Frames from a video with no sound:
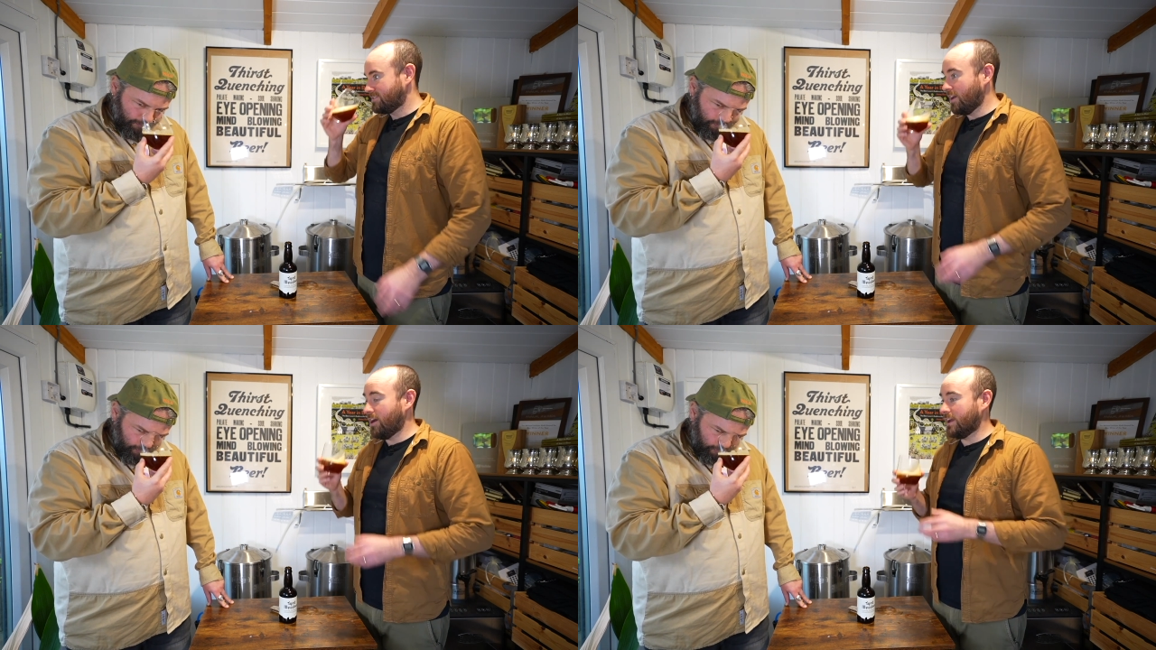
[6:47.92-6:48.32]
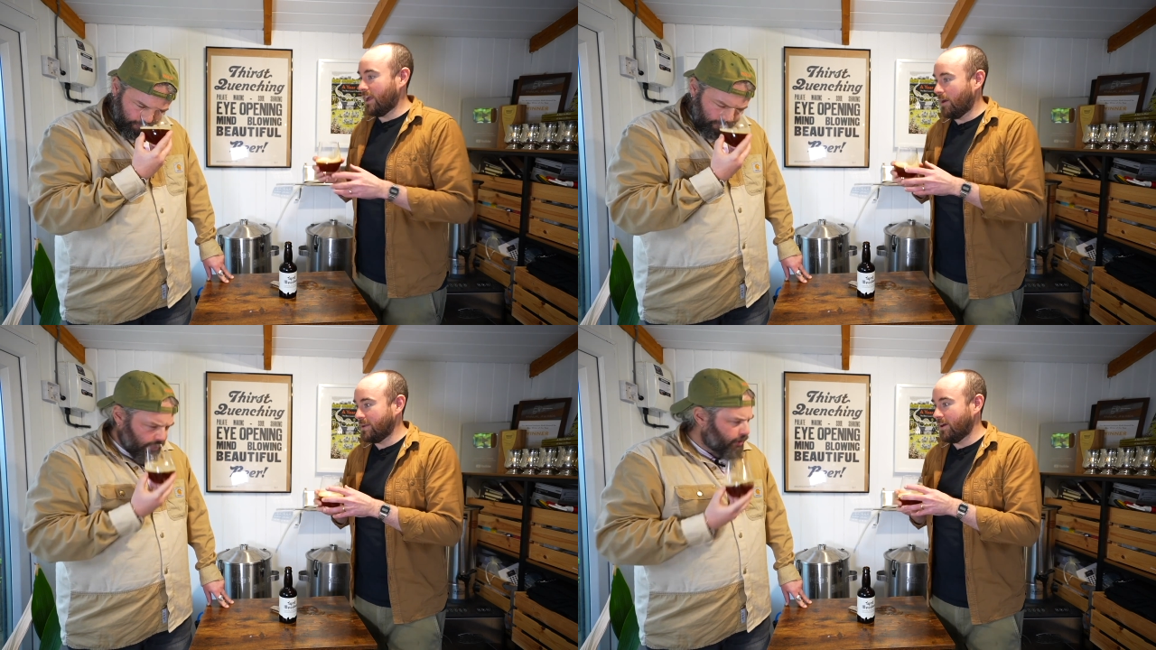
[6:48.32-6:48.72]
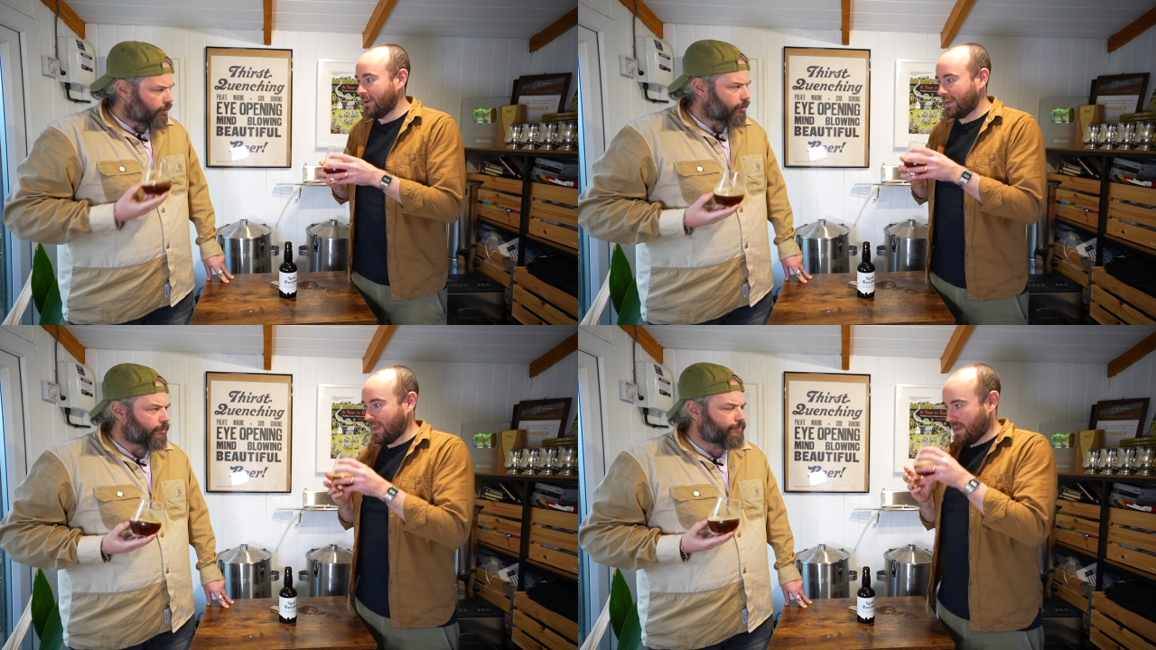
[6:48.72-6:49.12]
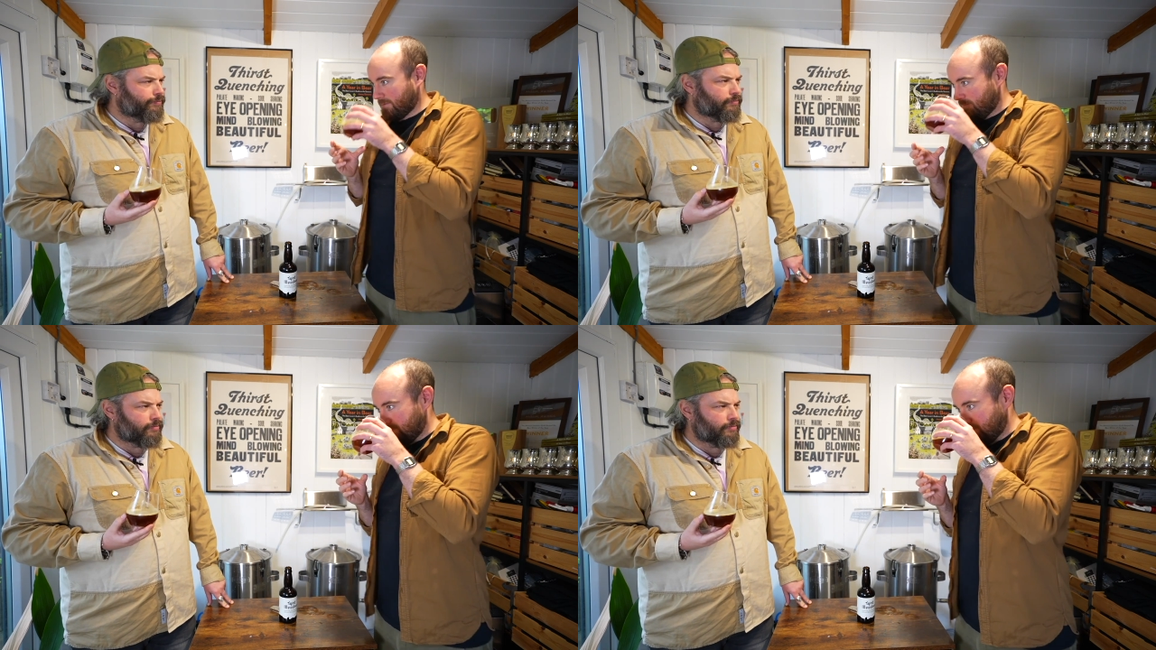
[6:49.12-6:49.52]
Speaker 1: so I I mean I get
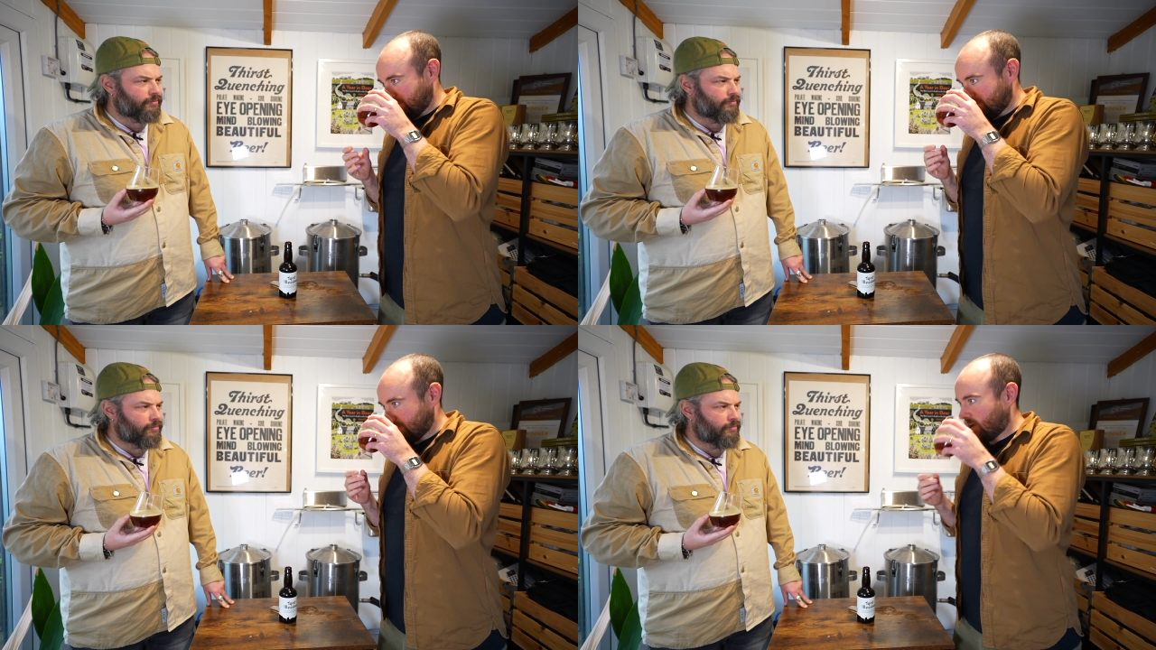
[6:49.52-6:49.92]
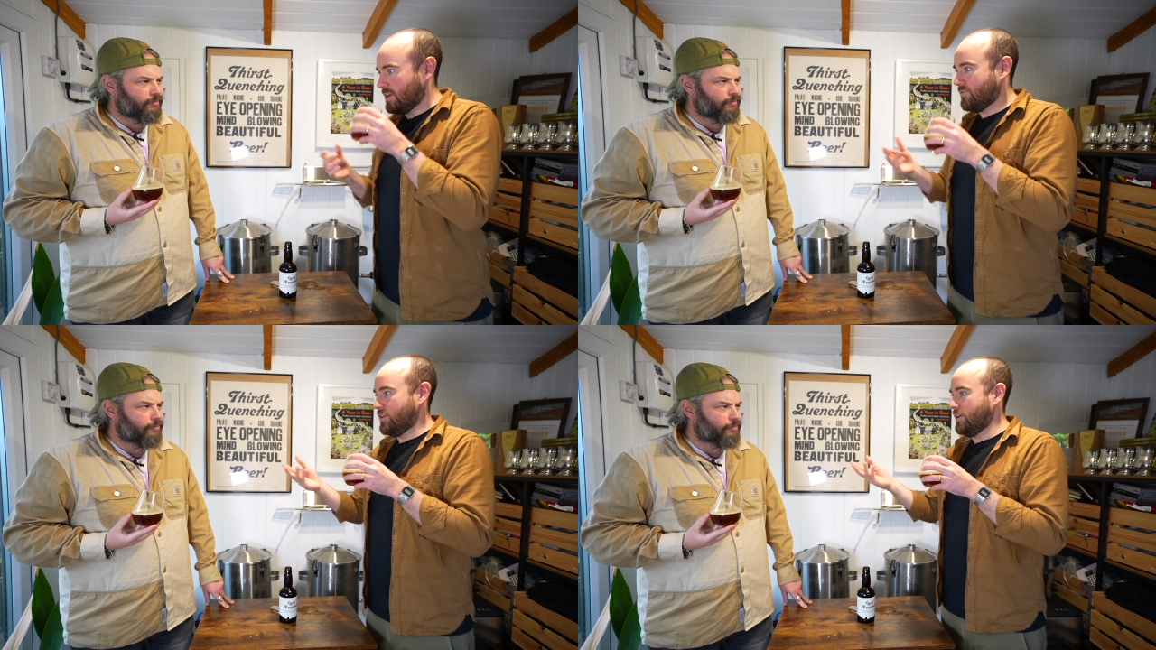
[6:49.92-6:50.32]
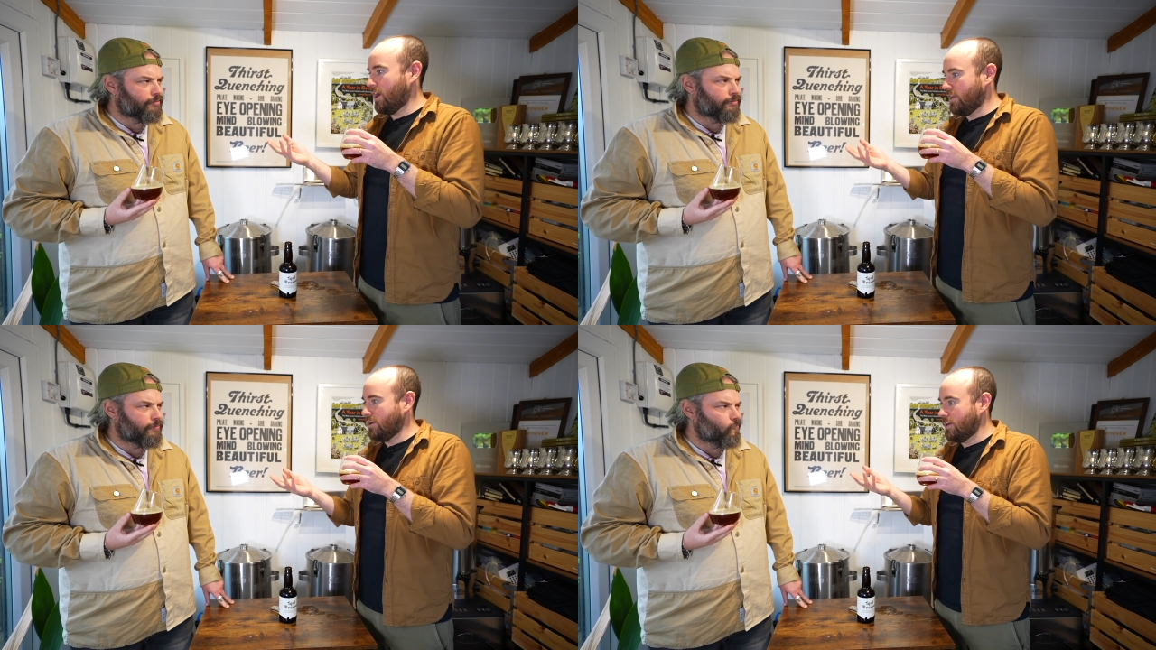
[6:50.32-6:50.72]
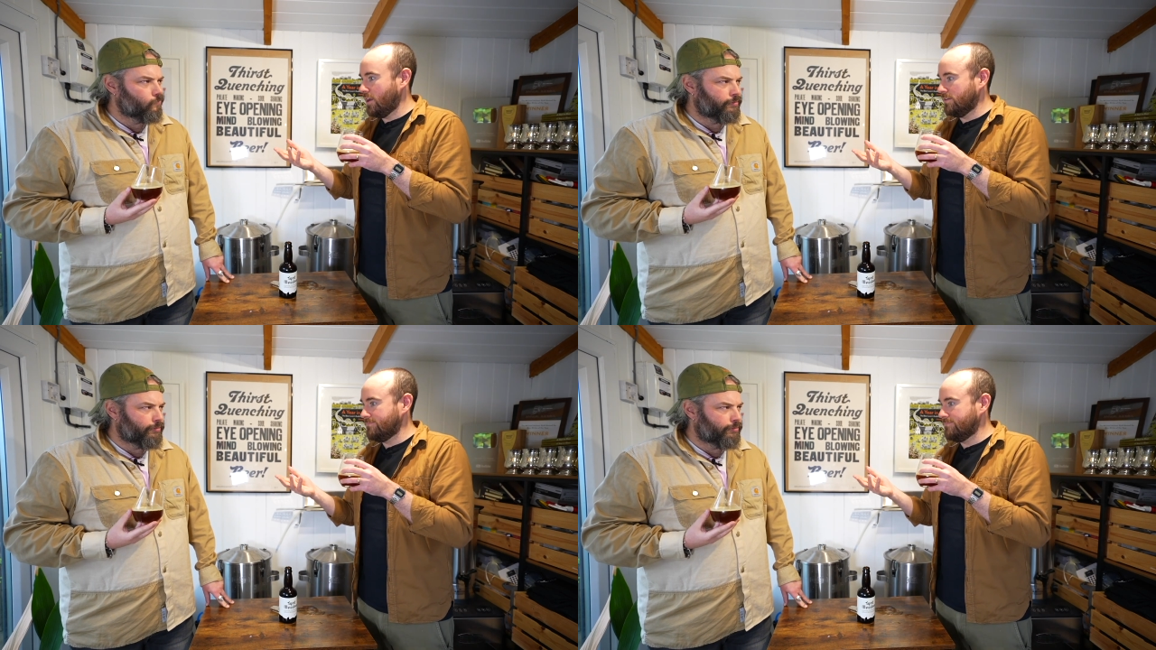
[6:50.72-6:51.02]
kind of an, an